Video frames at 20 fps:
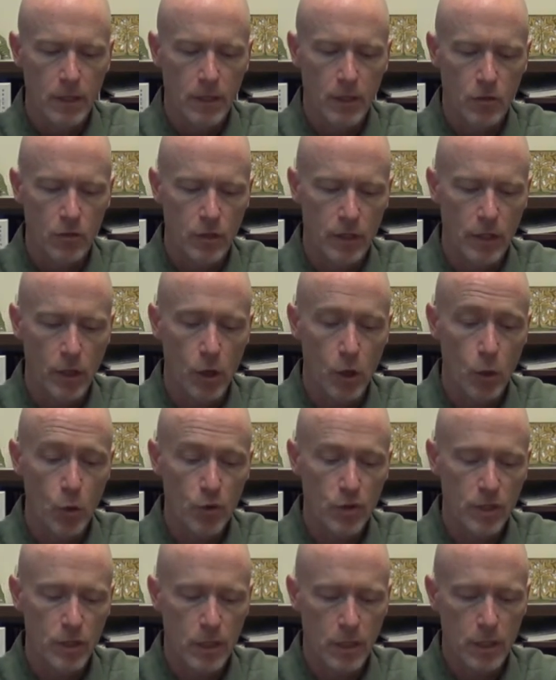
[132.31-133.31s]
Here's the
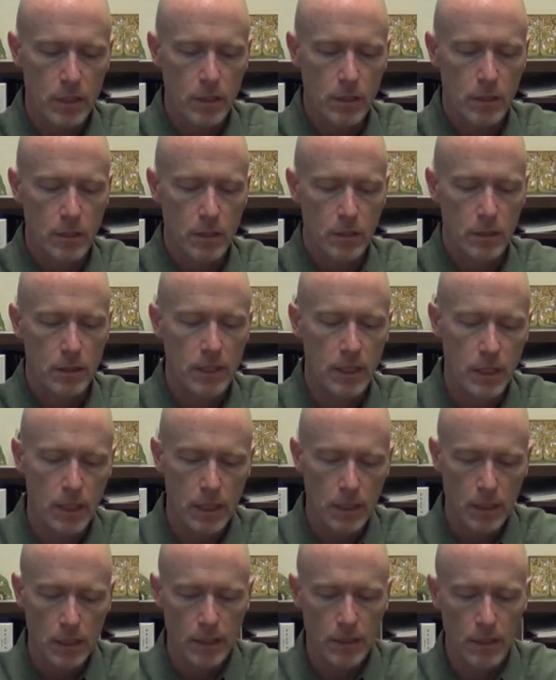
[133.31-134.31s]

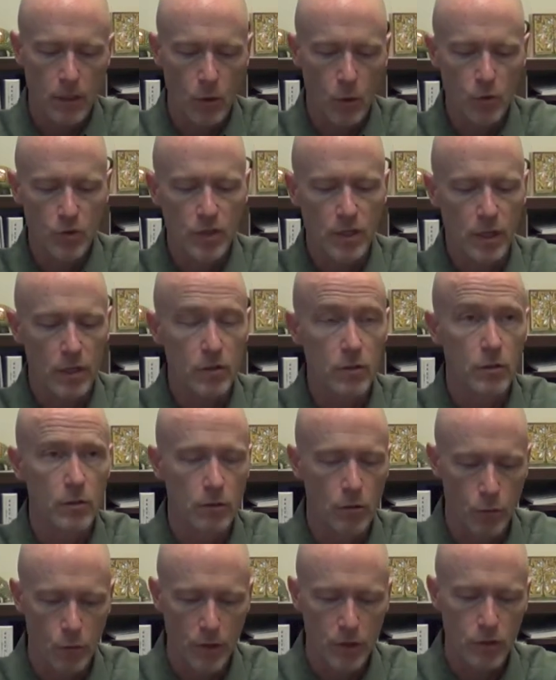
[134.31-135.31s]
06D and the 06
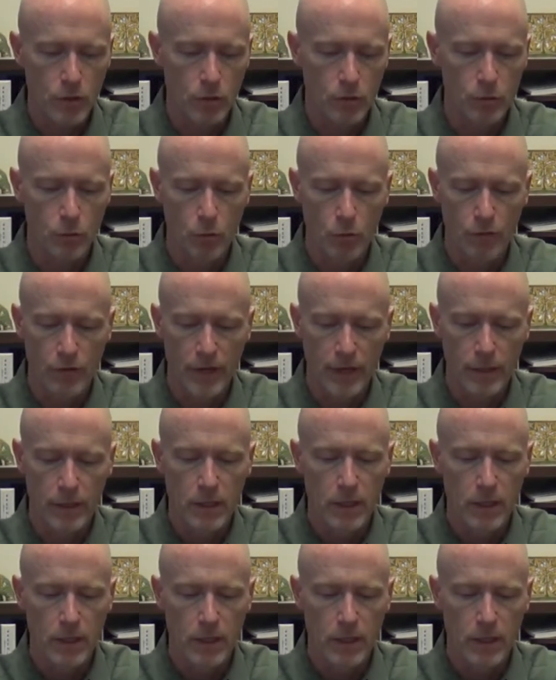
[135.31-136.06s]
original dual fan.